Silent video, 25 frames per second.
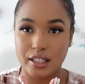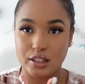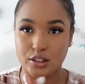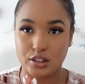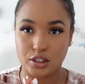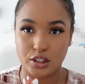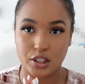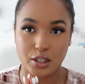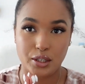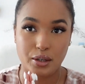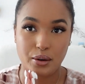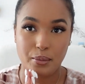
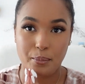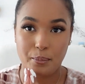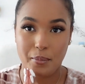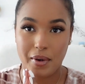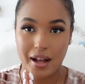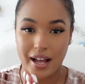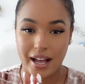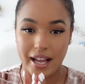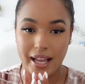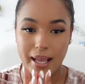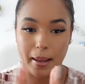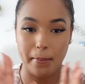do
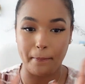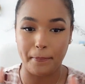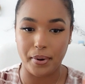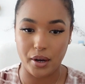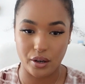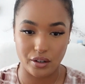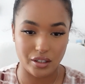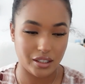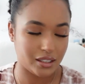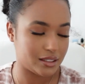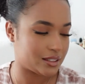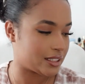my
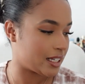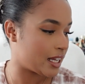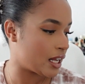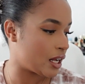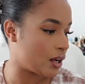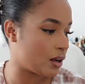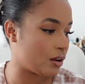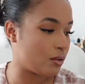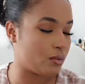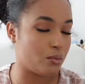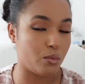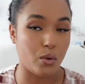ponytail,